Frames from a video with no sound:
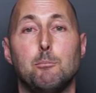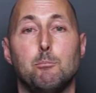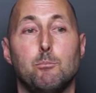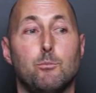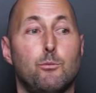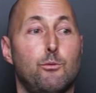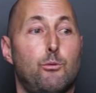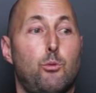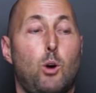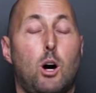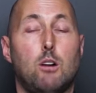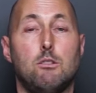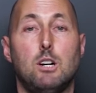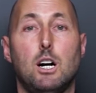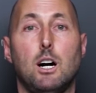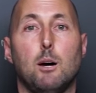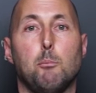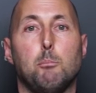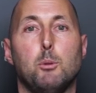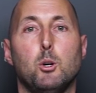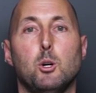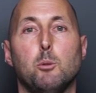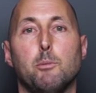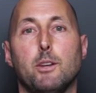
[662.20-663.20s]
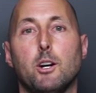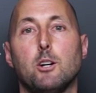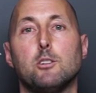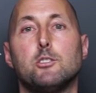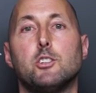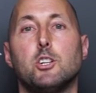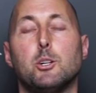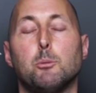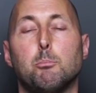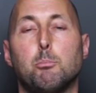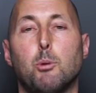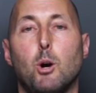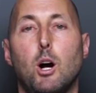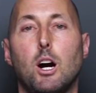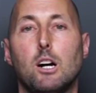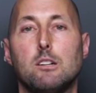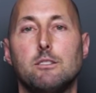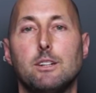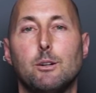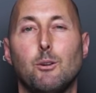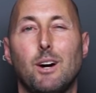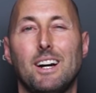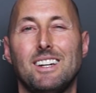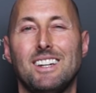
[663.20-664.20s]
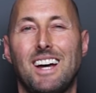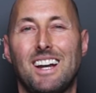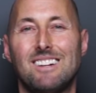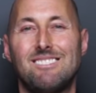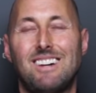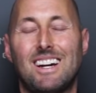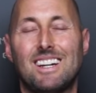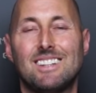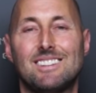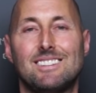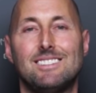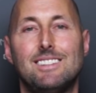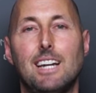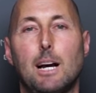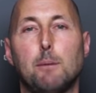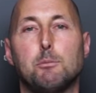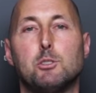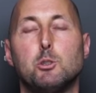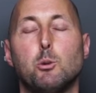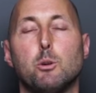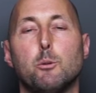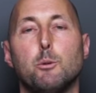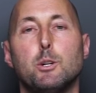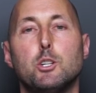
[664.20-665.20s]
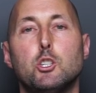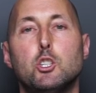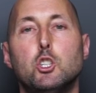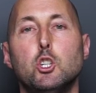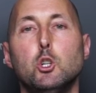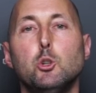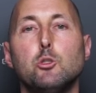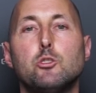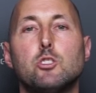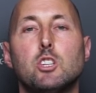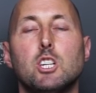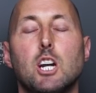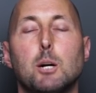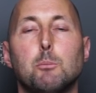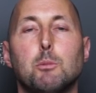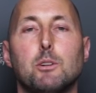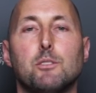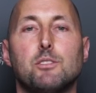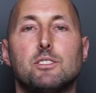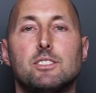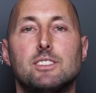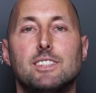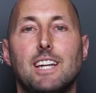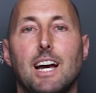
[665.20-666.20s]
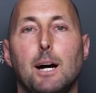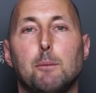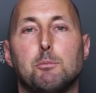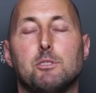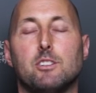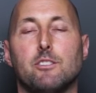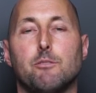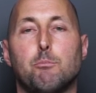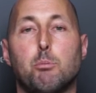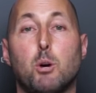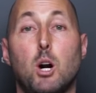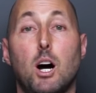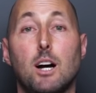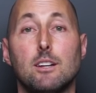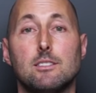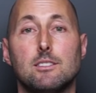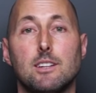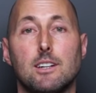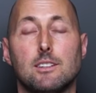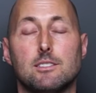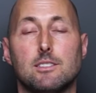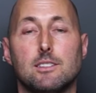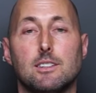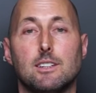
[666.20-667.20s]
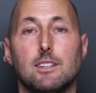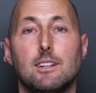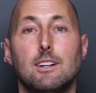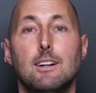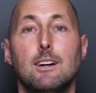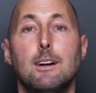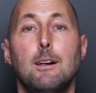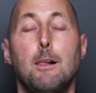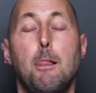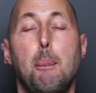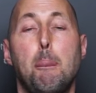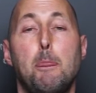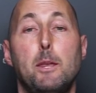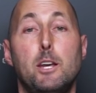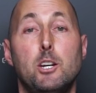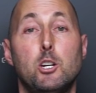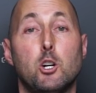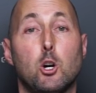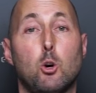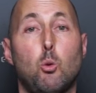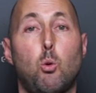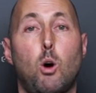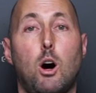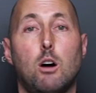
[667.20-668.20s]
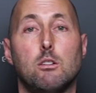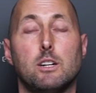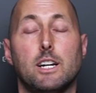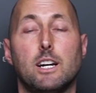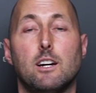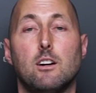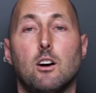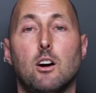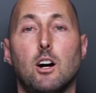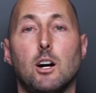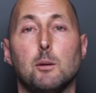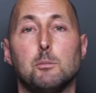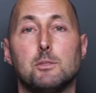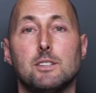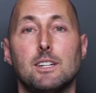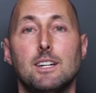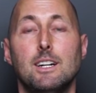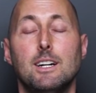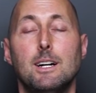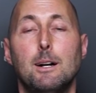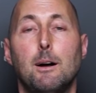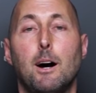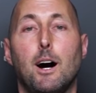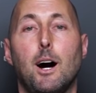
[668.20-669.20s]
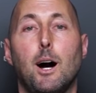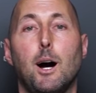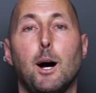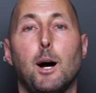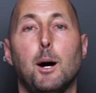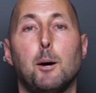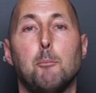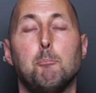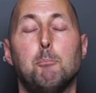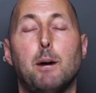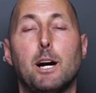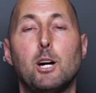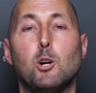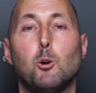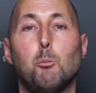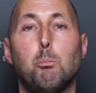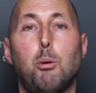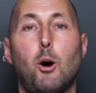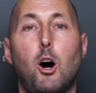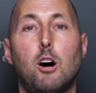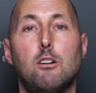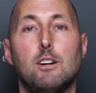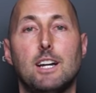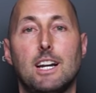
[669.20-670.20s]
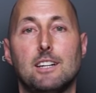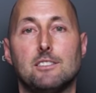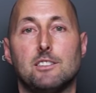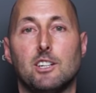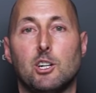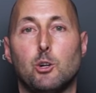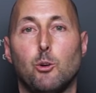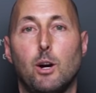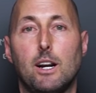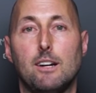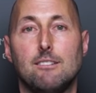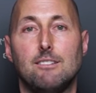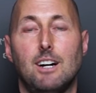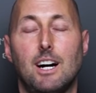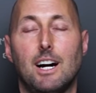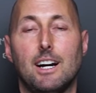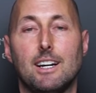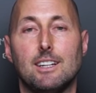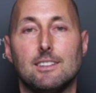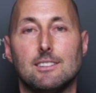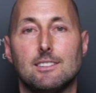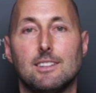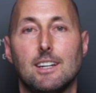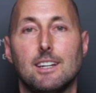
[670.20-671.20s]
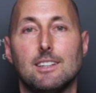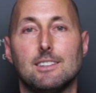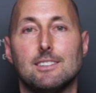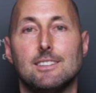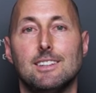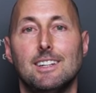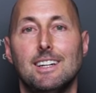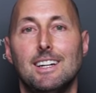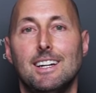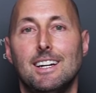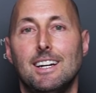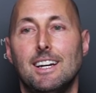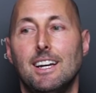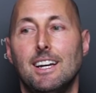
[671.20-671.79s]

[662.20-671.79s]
it, and voila, boom, there's your broccoli, right? Not a lot of steps. You want to reduce the number of steps of processing in your quality carbs. Uh, Michael Pollan has a great line. He says,